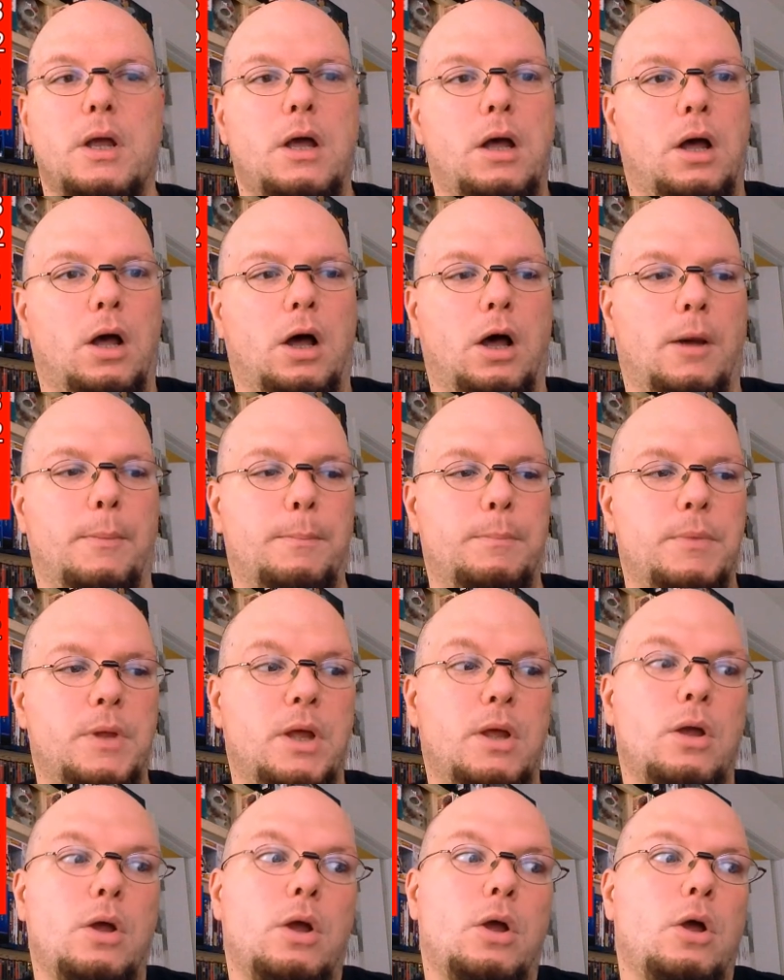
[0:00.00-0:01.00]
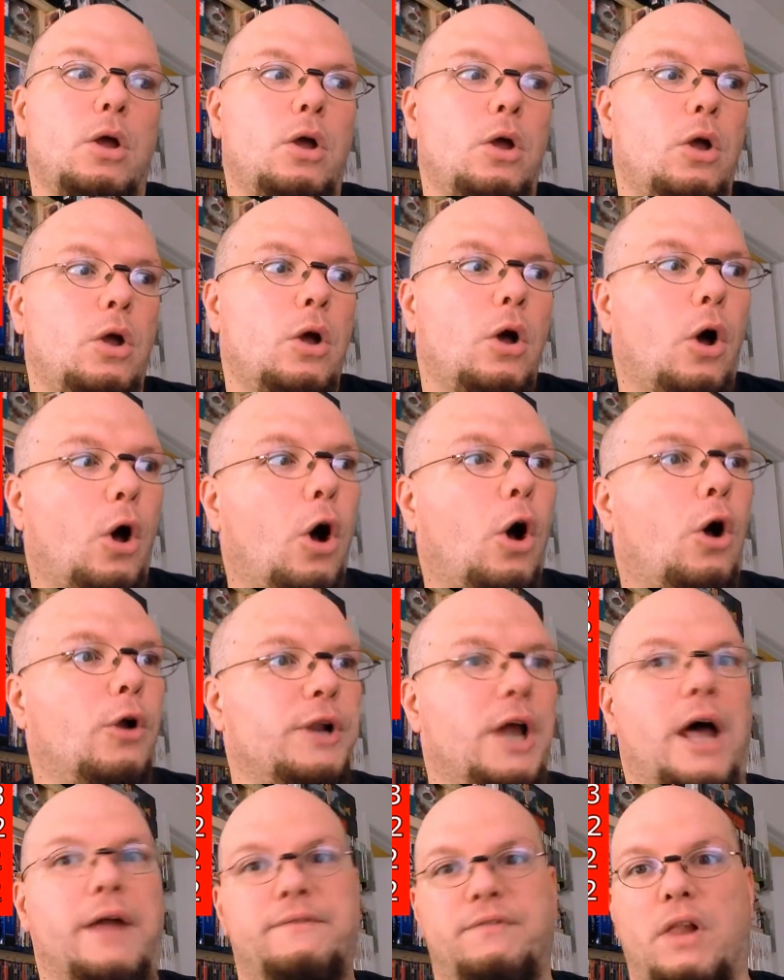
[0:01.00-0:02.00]
All
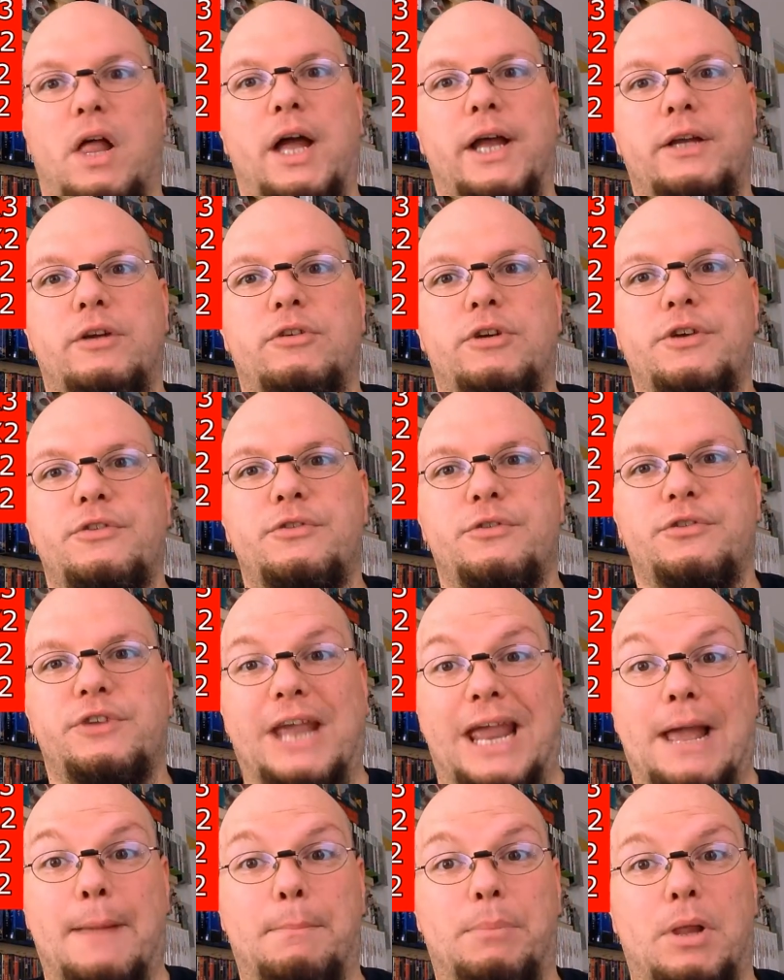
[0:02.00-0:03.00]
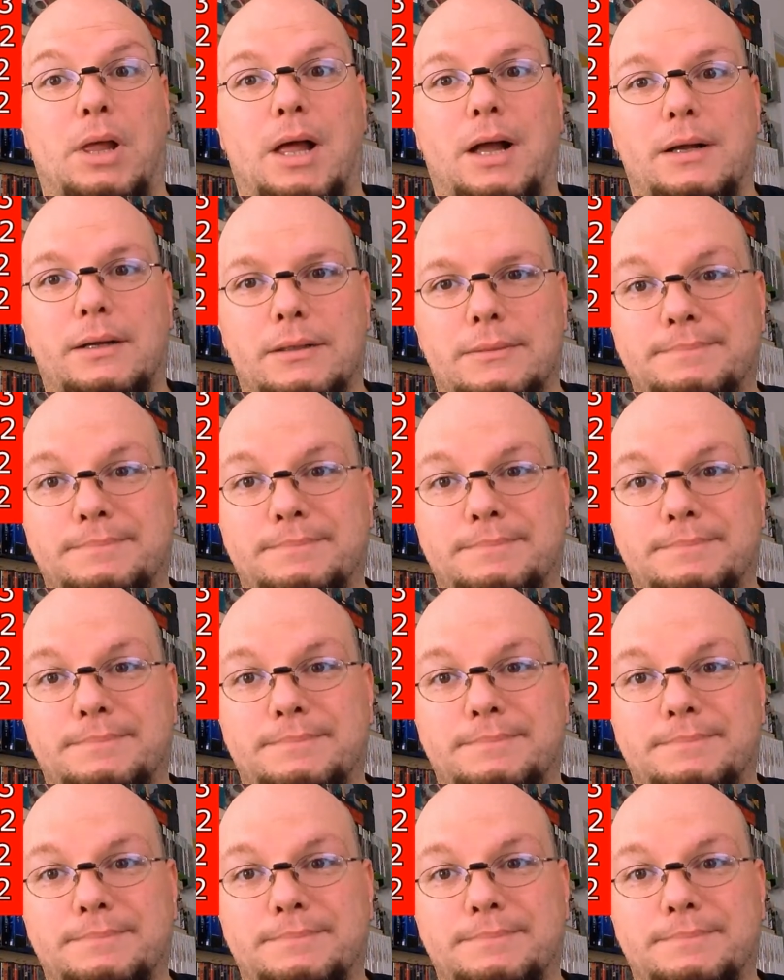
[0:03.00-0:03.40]
non-flying creatures can't block.